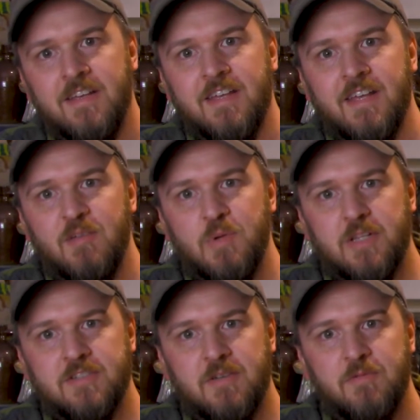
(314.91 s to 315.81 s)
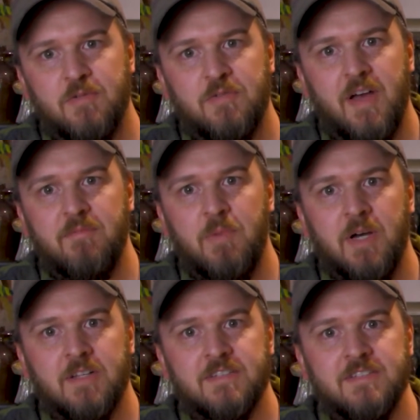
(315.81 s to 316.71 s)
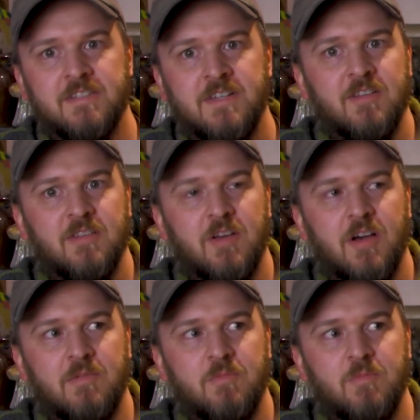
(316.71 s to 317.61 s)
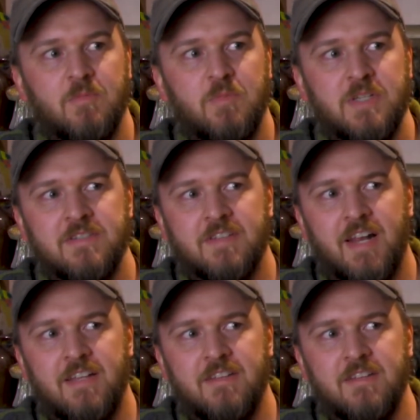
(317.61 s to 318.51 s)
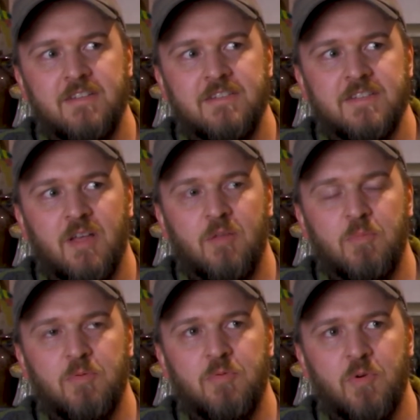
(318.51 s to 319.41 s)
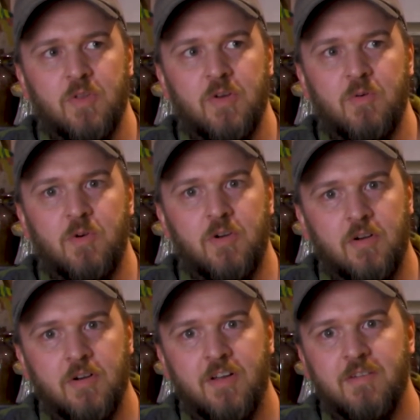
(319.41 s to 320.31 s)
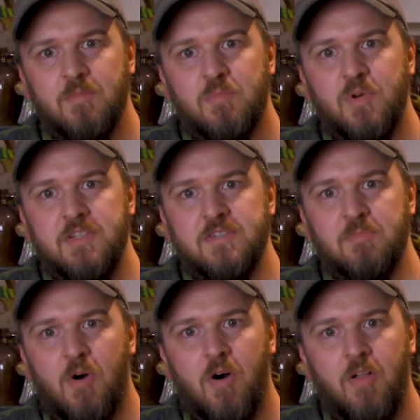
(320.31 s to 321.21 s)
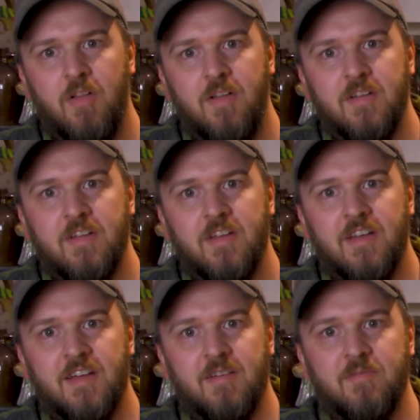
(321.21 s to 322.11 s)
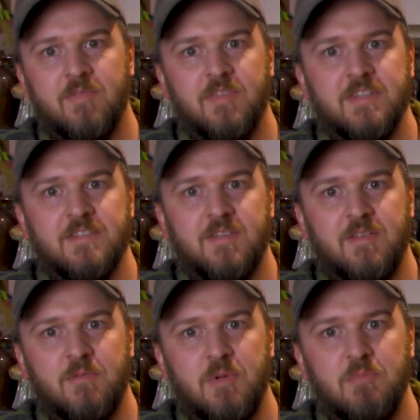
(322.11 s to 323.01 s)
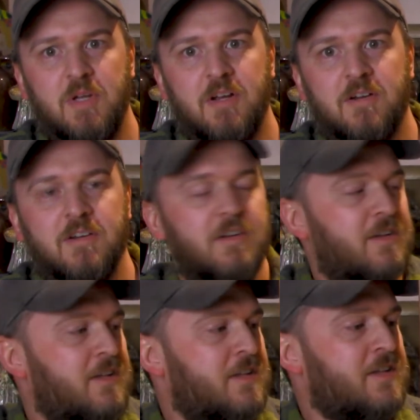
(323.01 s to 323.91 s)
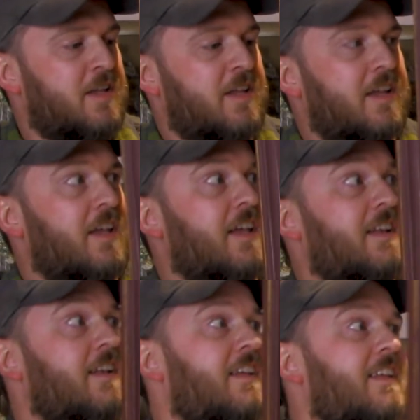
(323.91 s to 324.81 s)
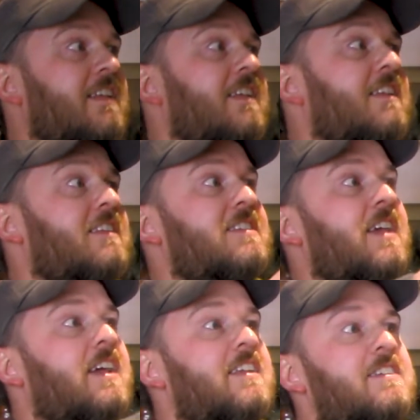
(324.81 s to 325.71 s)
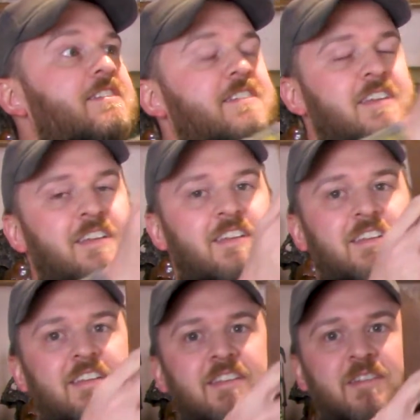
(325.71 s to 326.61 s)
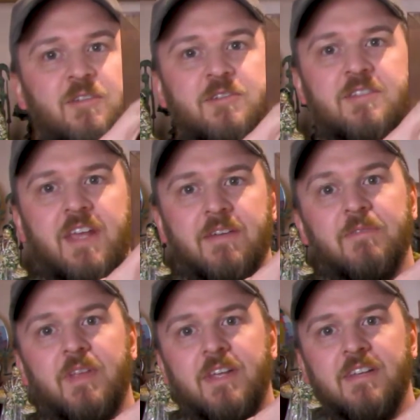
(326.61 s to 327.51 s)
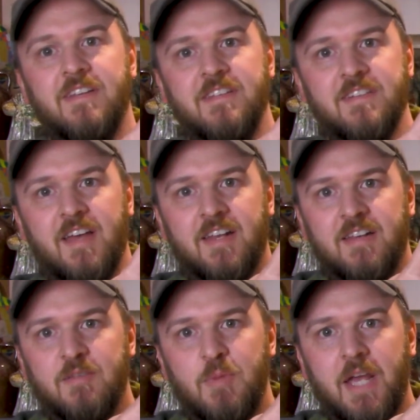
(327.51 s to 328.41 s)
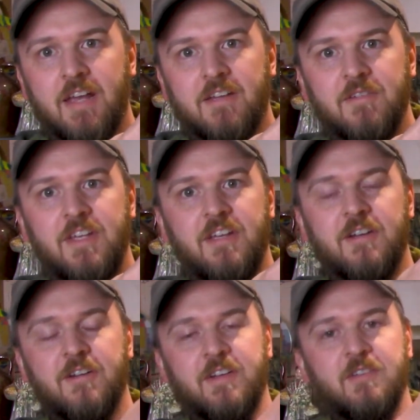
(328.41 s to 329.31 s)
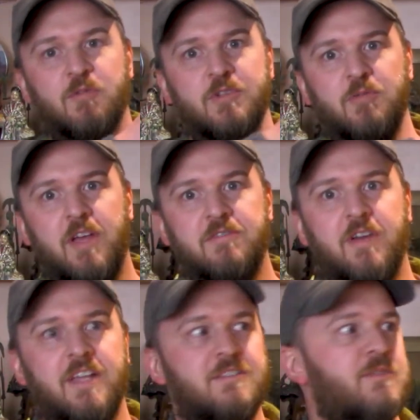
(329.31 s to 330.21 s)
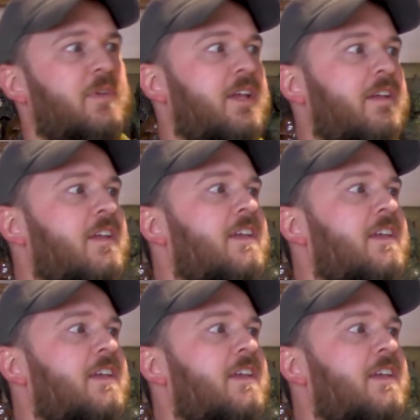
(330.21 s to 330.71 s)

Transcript: I picked this up for $5. The pieces that I did sell before, though, were pretty small. This is a little bit bigger, and it's got his little stamp that is on the back here. And the reason why I find so many